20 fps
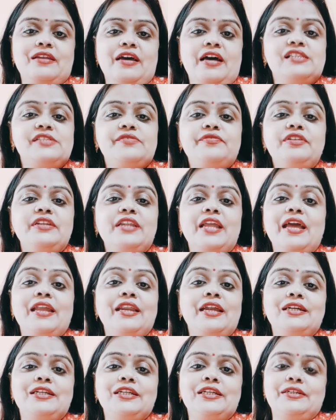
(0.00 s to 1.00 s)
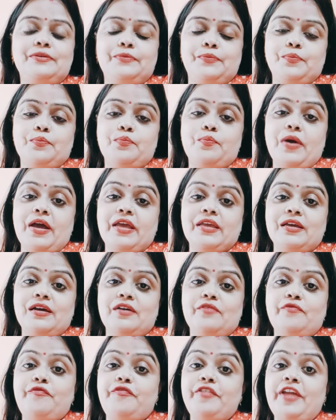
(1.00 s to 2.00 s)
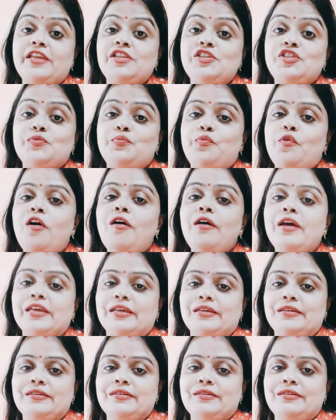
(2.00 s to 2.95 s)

has been narrated by a French boy.